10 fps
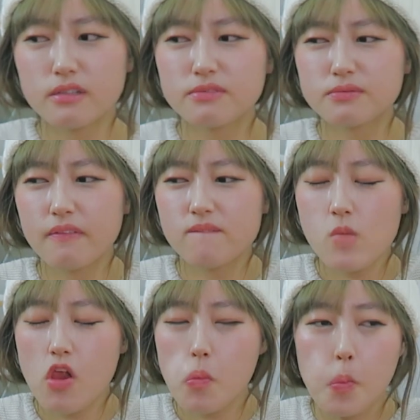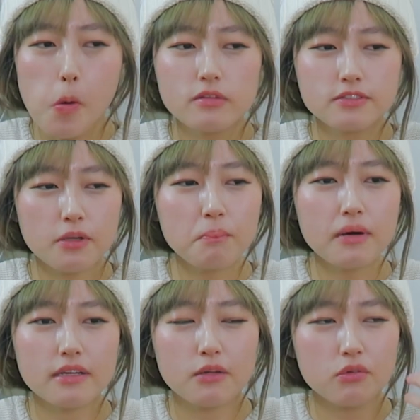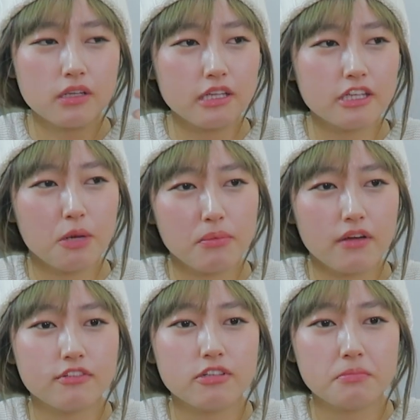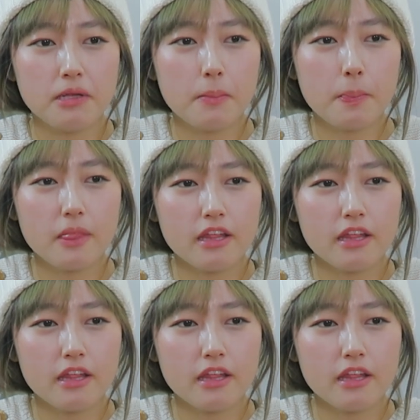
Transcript: If somebody will clean up after me